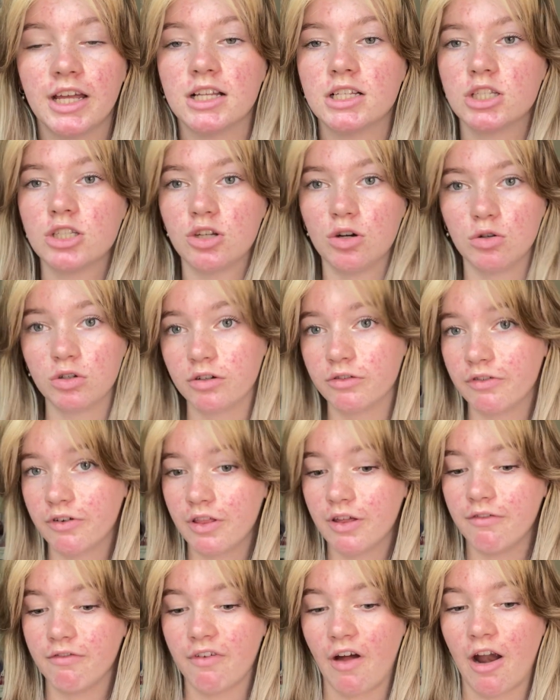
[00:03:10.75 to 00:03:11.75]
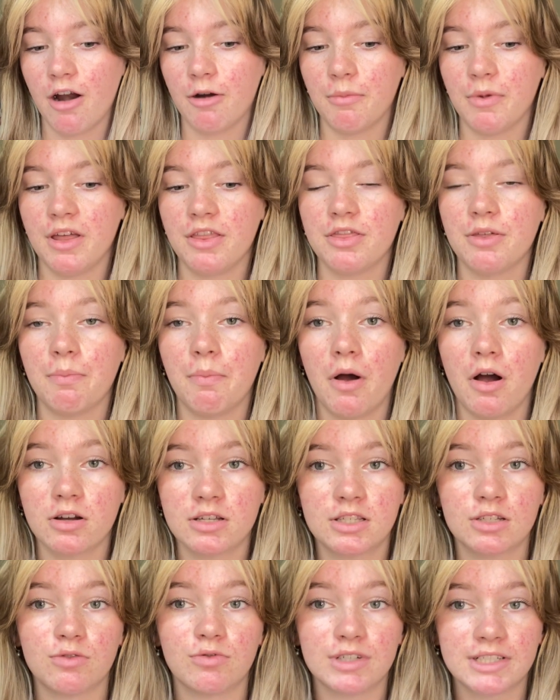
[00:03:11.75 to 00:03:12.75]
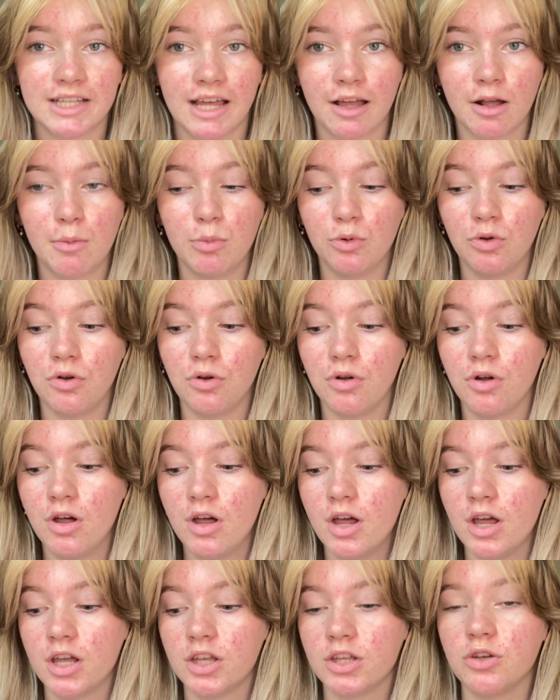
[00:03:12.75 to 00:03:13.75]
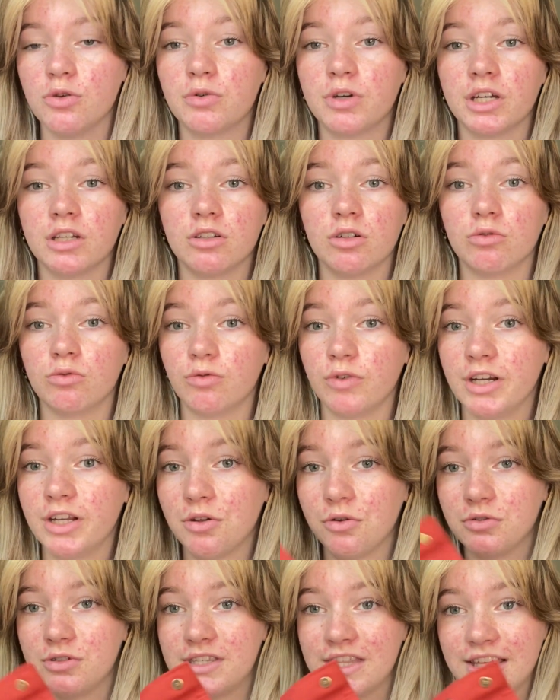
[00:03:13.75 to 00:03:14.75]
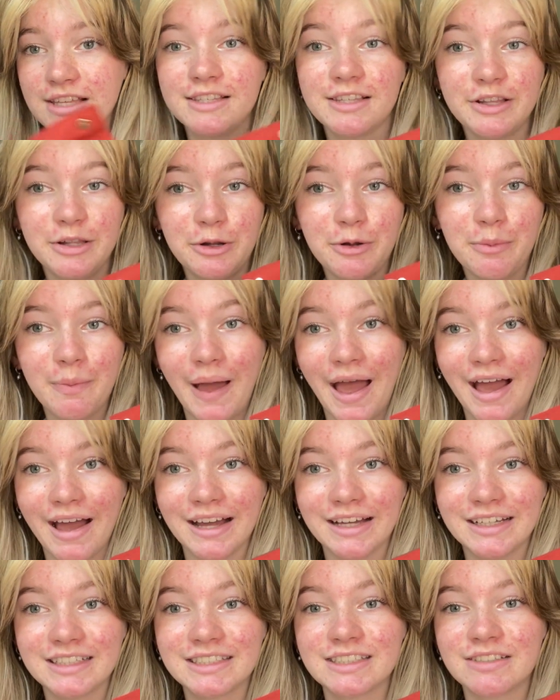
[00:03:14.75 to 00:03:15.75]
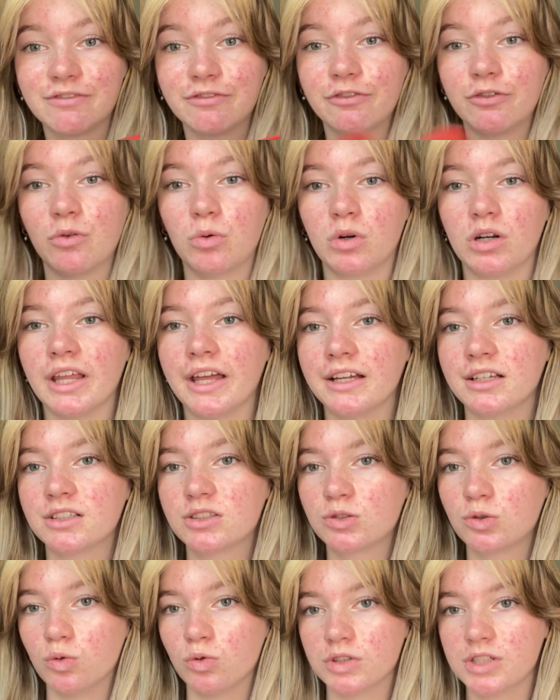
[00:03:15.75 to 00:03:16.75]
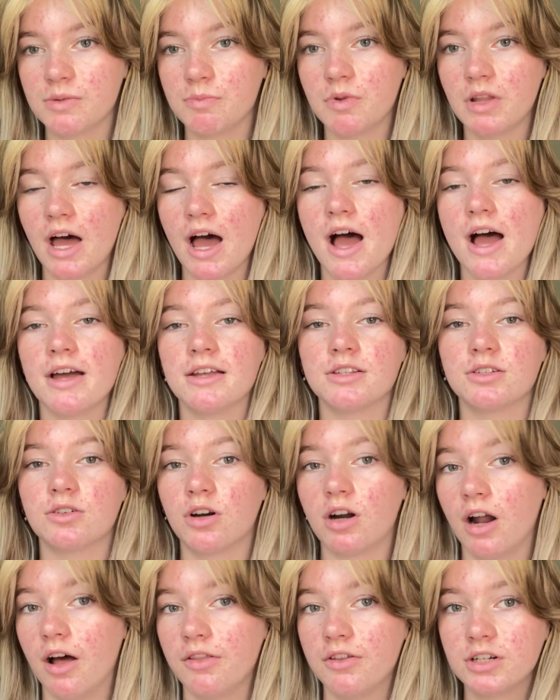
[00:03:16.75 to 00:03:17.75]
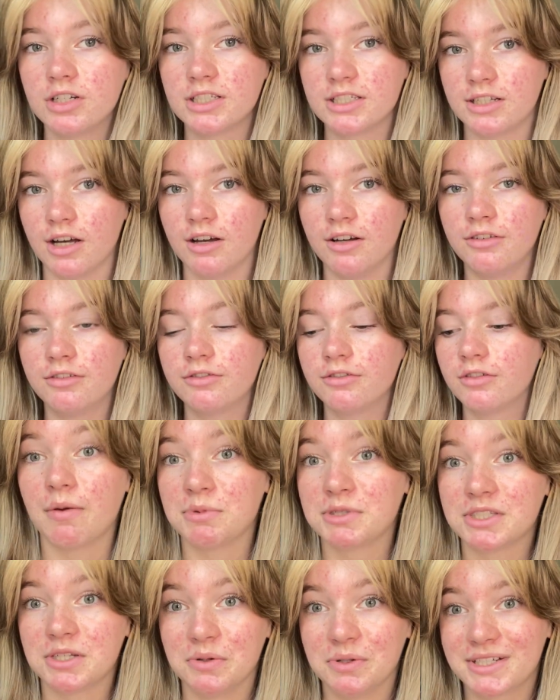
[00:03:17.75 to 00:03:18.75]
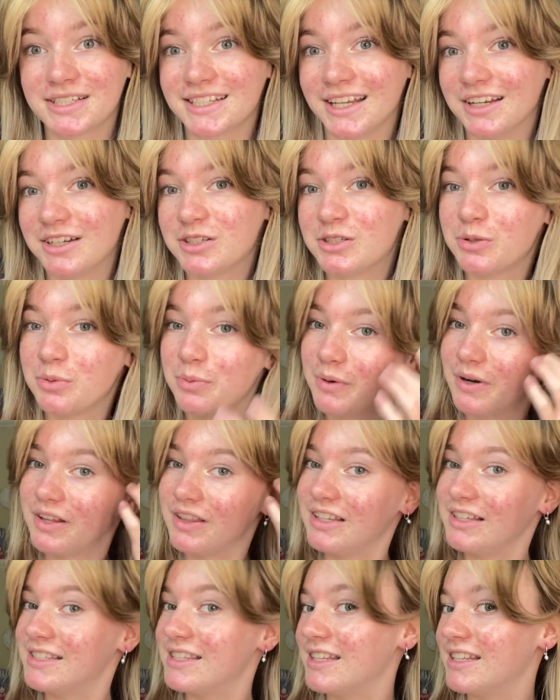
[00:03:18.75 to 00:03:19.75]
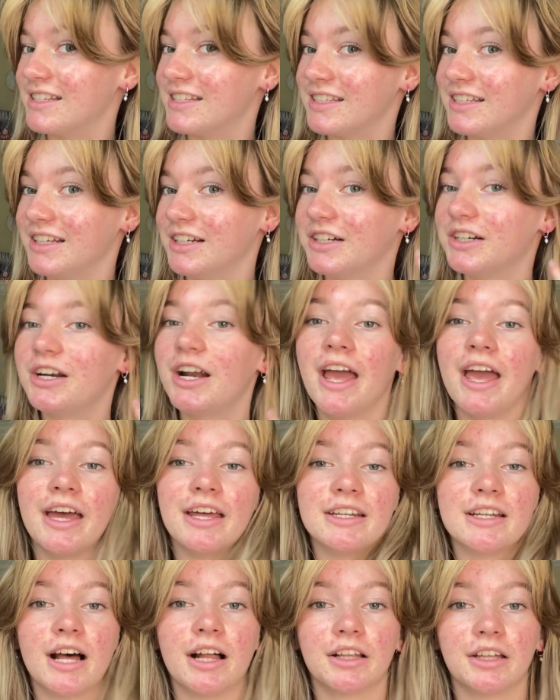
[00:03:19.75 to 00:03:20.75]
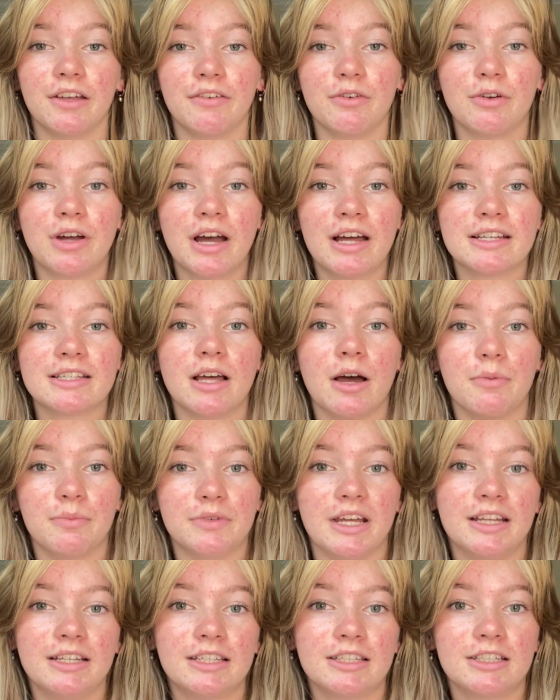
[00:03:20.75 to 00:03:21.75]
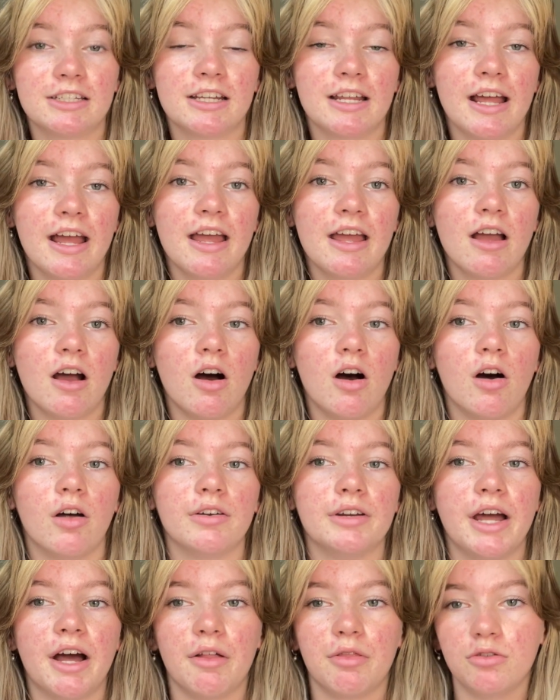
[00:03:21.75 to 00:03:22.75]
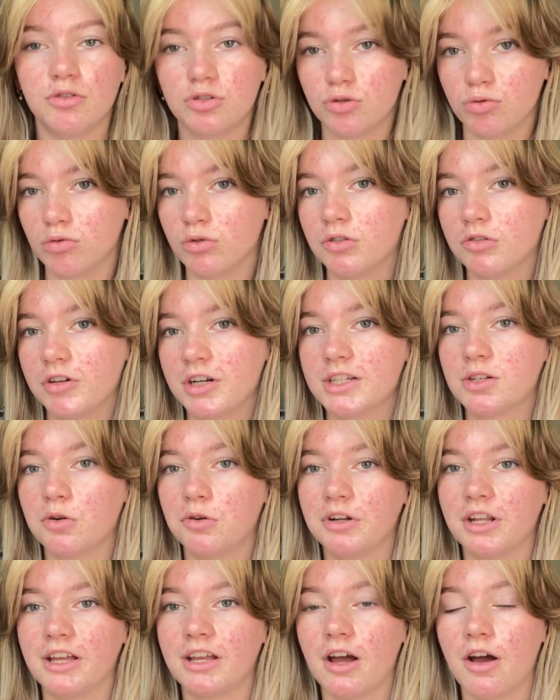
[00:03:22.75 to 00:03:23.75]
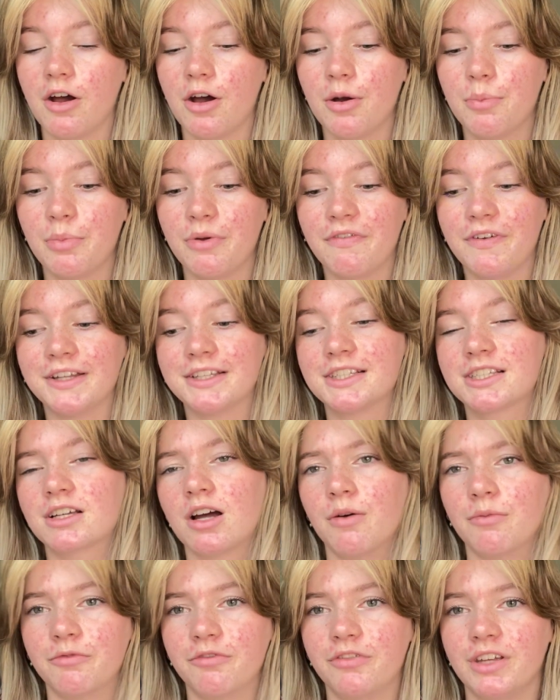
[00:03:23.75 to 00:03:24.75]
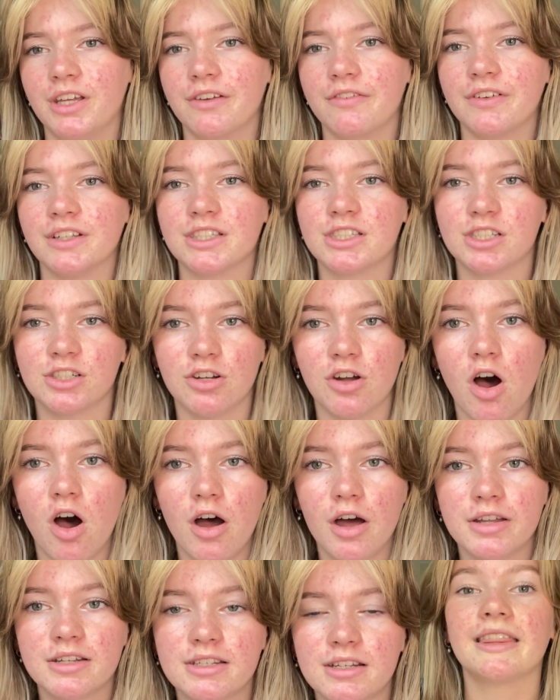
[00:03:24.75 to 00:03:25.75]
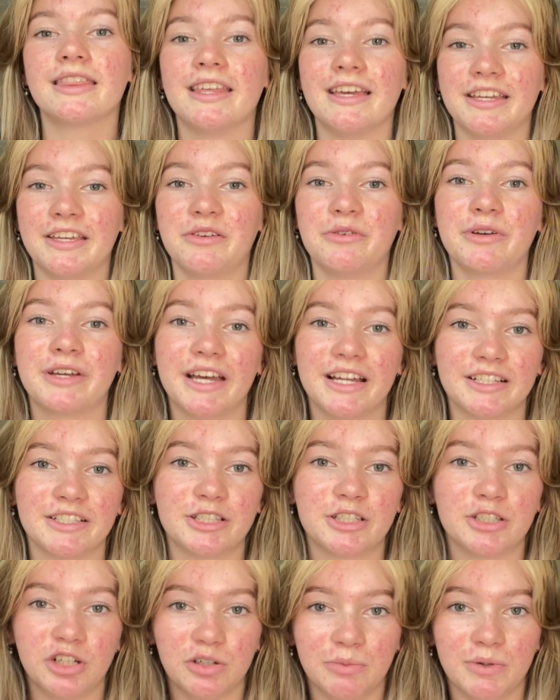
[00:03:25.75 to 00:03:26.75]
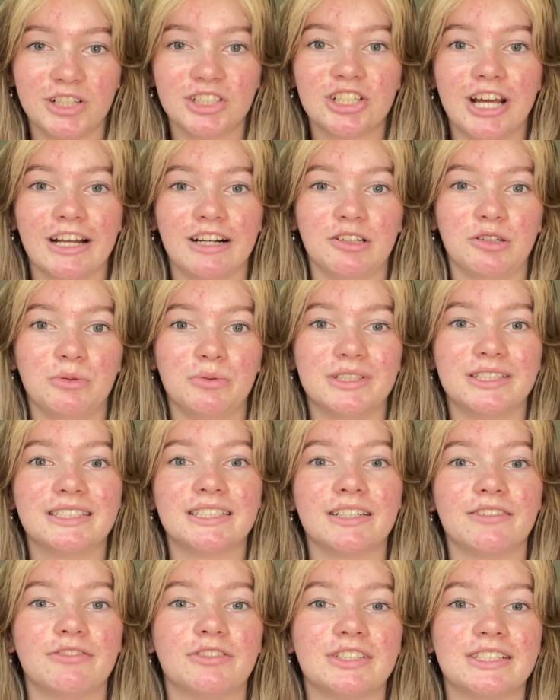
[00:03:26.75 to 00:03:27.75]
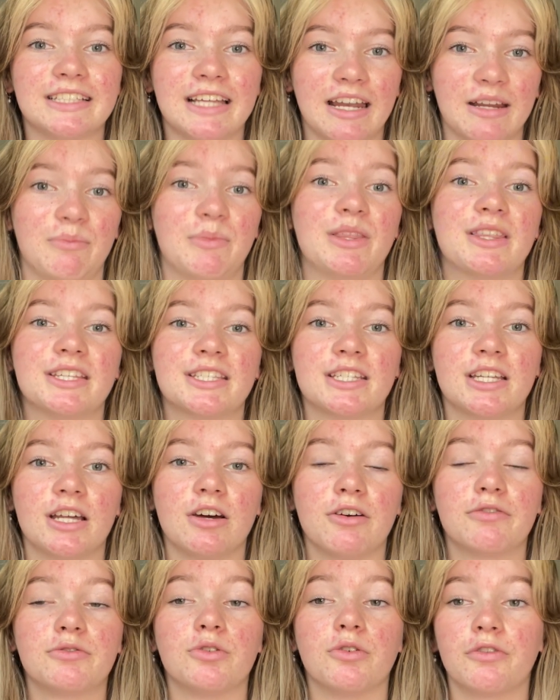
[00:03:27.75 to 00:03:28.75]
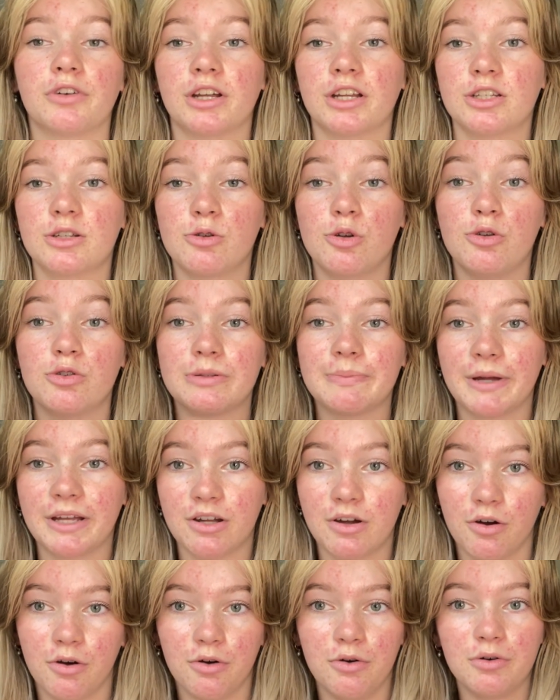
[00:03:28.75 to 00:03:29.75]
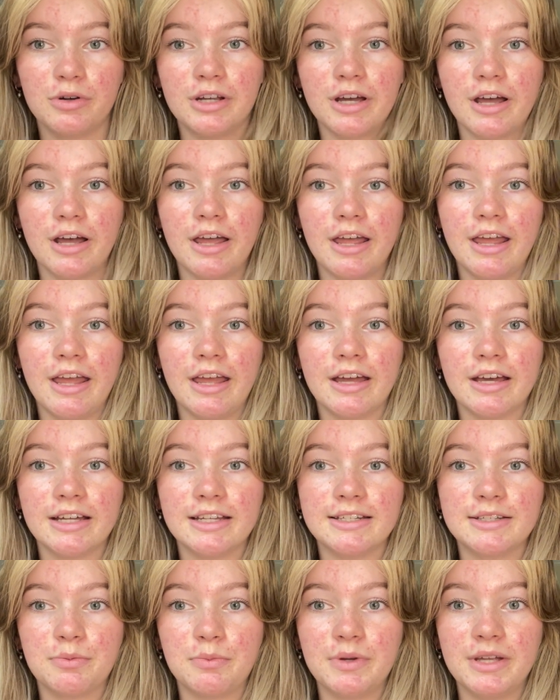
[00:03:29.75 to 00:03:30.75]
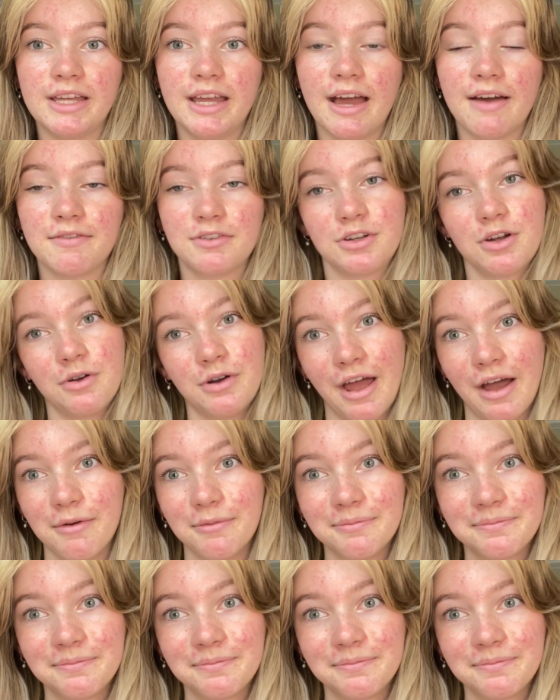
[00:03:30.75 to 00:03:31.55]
It's so good for the environment. The box is recyclable. You can reuse these little bags for like school supplies or other stuff. I'm so excited to wear these this year, and I'll give you guys updates today on how the jewelry is holding up, if it's comfy, if it's not. Thank you again so much, Ana Luisa, for sending me the stuff. Don't forget to use my code, and we have to go now.